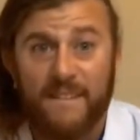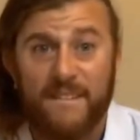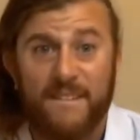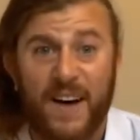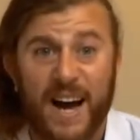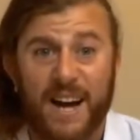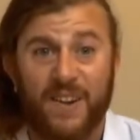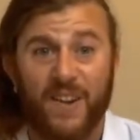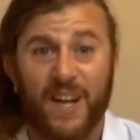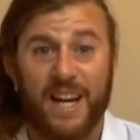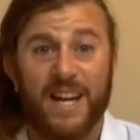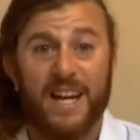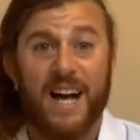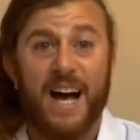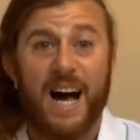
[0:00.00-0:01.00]

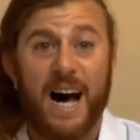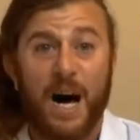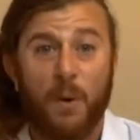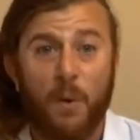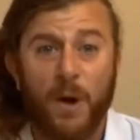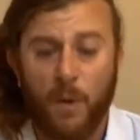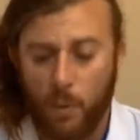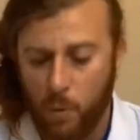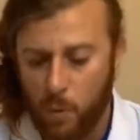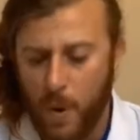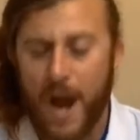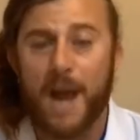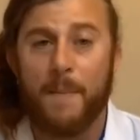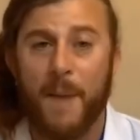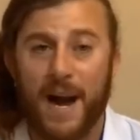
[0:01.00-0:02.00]
Finally, I want to
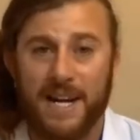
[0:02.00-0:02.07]
weigh